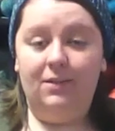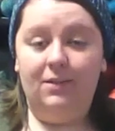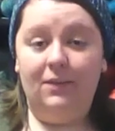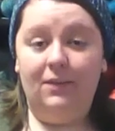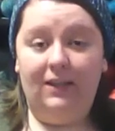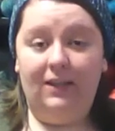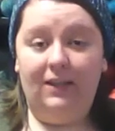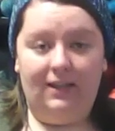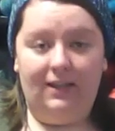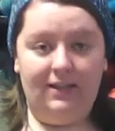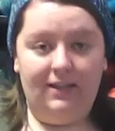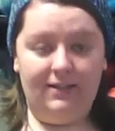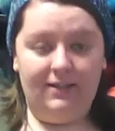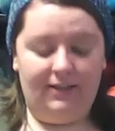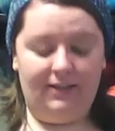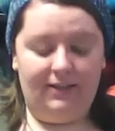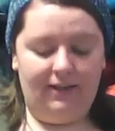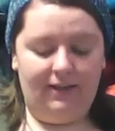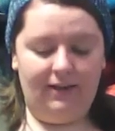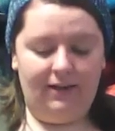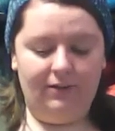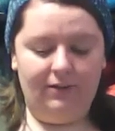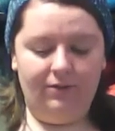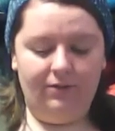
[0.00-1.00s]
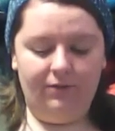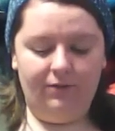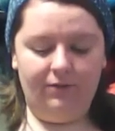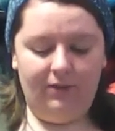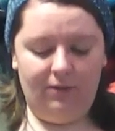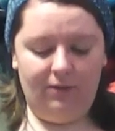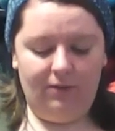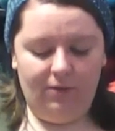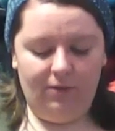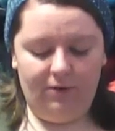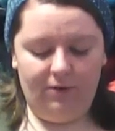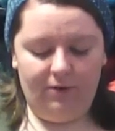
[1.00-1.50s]
something easy. I don't
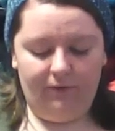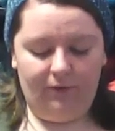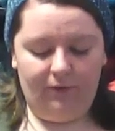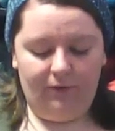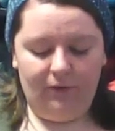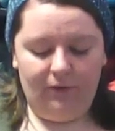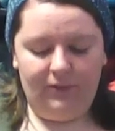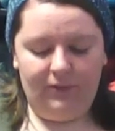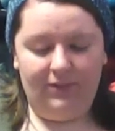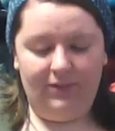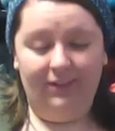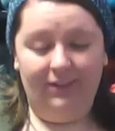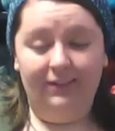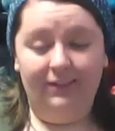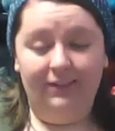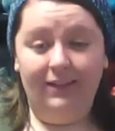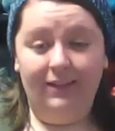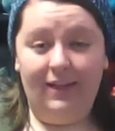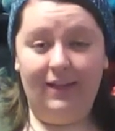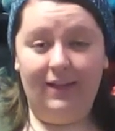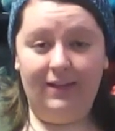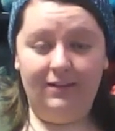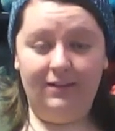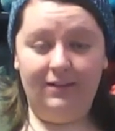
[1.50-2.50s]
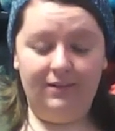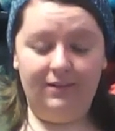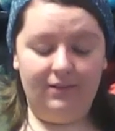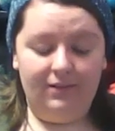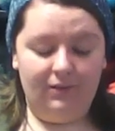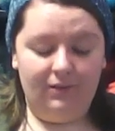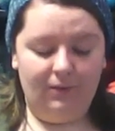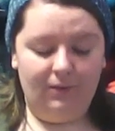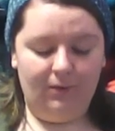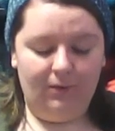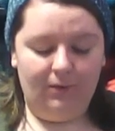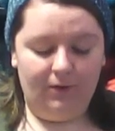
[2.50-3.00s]
really want to focus on lace
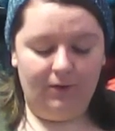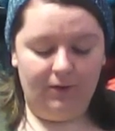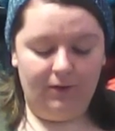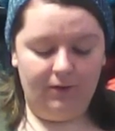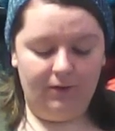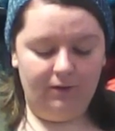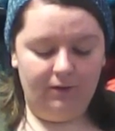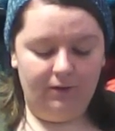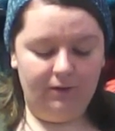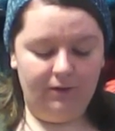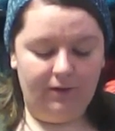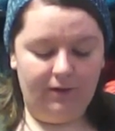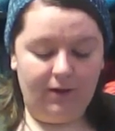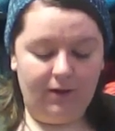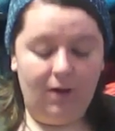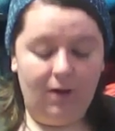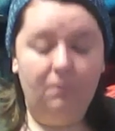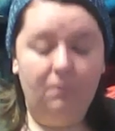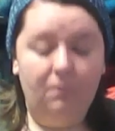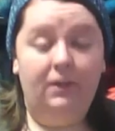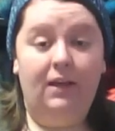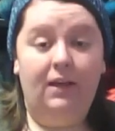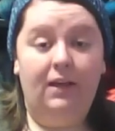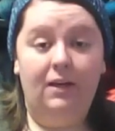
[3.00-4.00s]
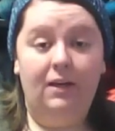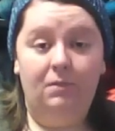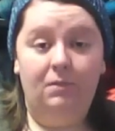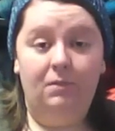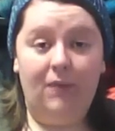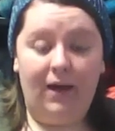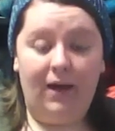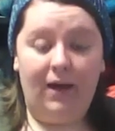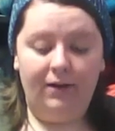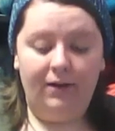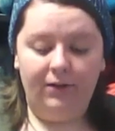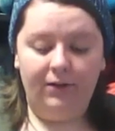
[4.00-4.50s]
or a complicated
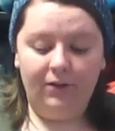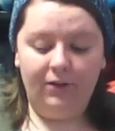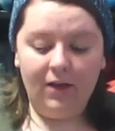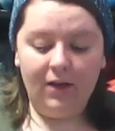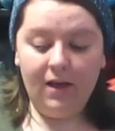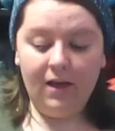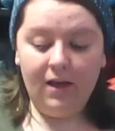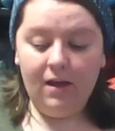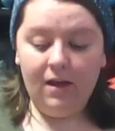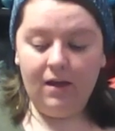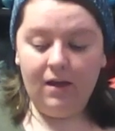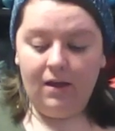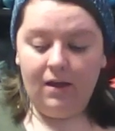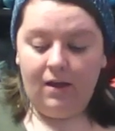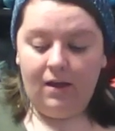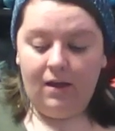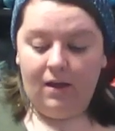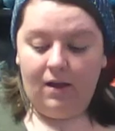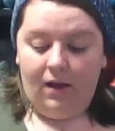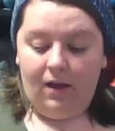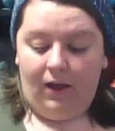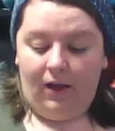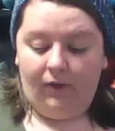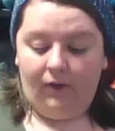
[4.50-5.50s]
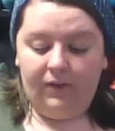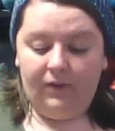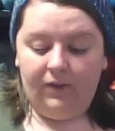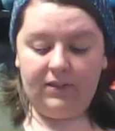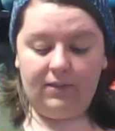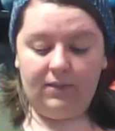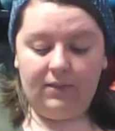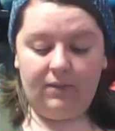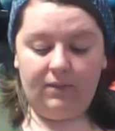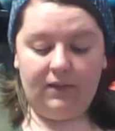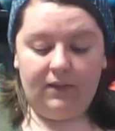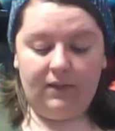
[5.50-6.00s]
pattern. I want
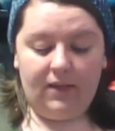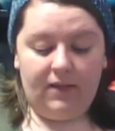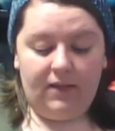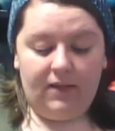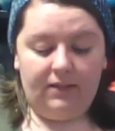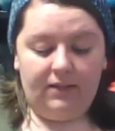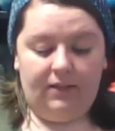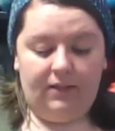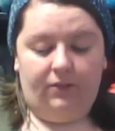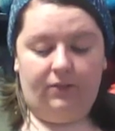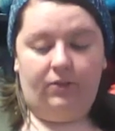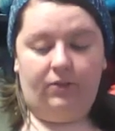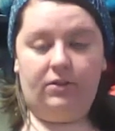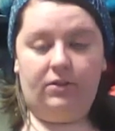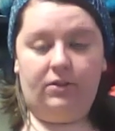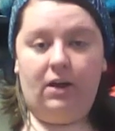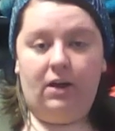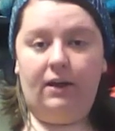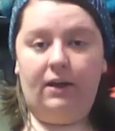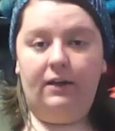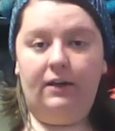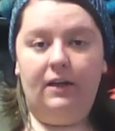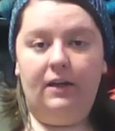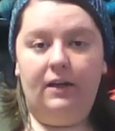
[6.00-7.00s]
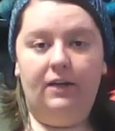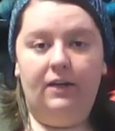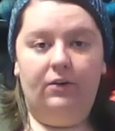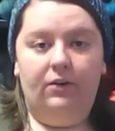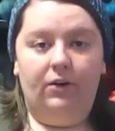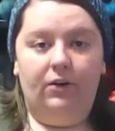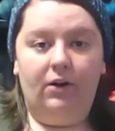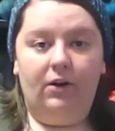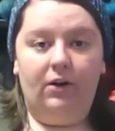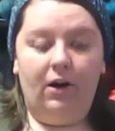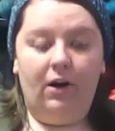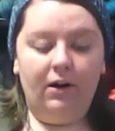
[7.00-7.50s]
something that's either stockinette
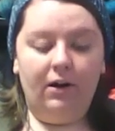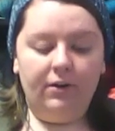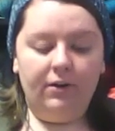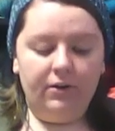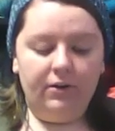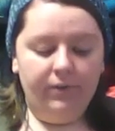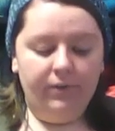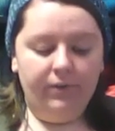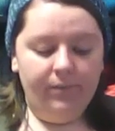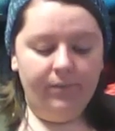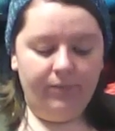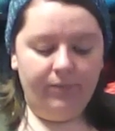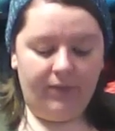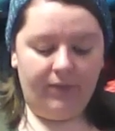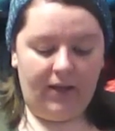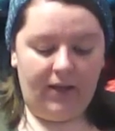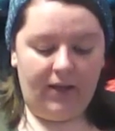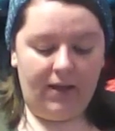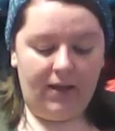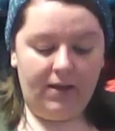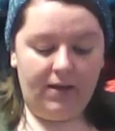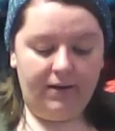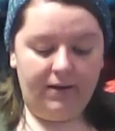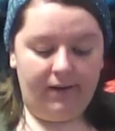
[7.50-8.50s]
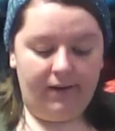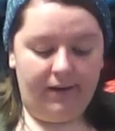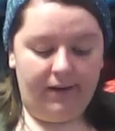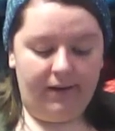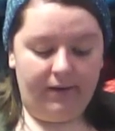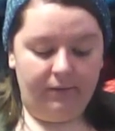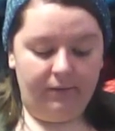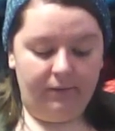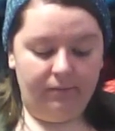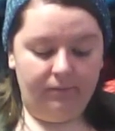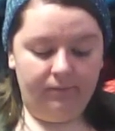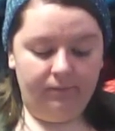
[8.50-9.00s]
or garter, that
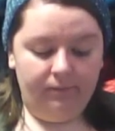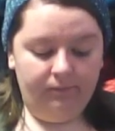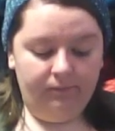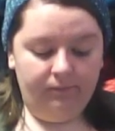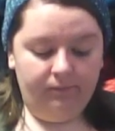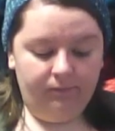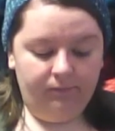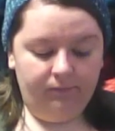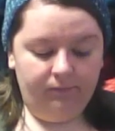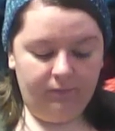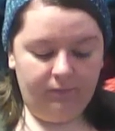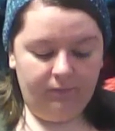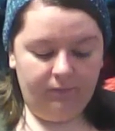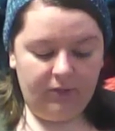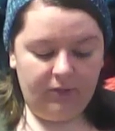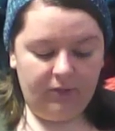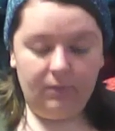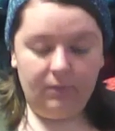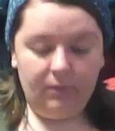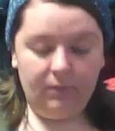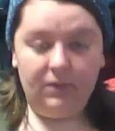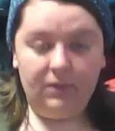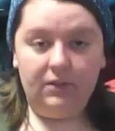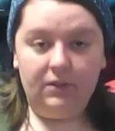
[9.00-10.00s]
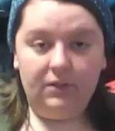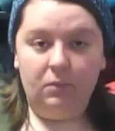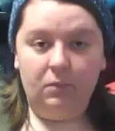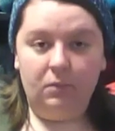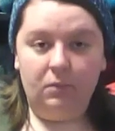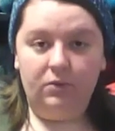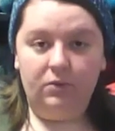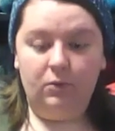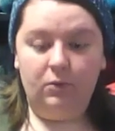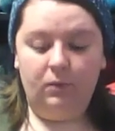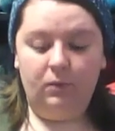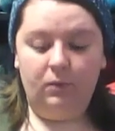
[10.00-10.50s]
just something super,
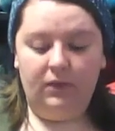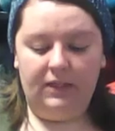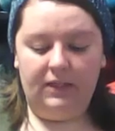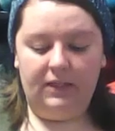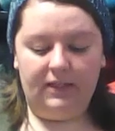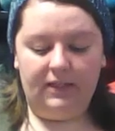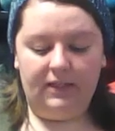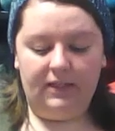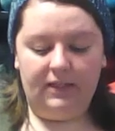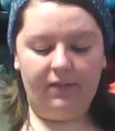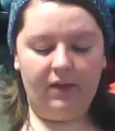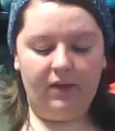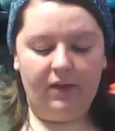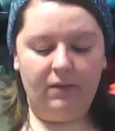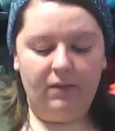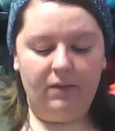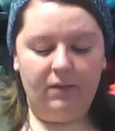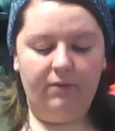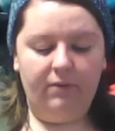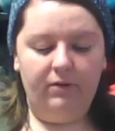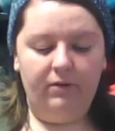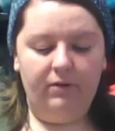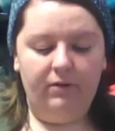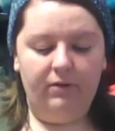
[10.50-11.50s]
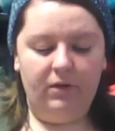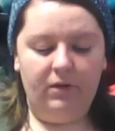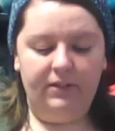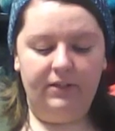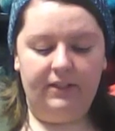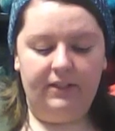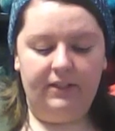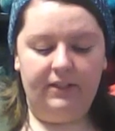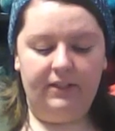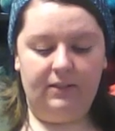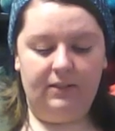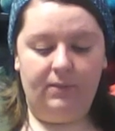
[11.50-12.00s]
super easy. I thought about one of
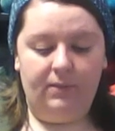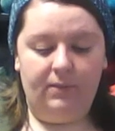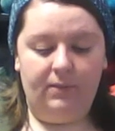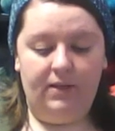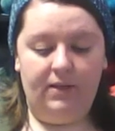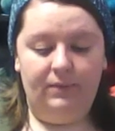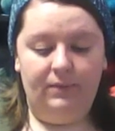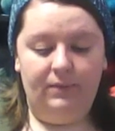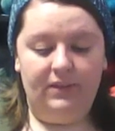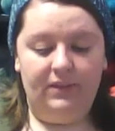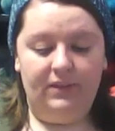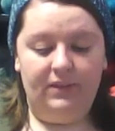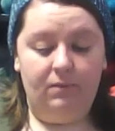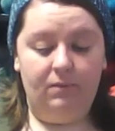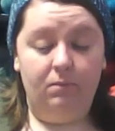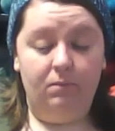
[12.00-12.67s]
Martina Bem's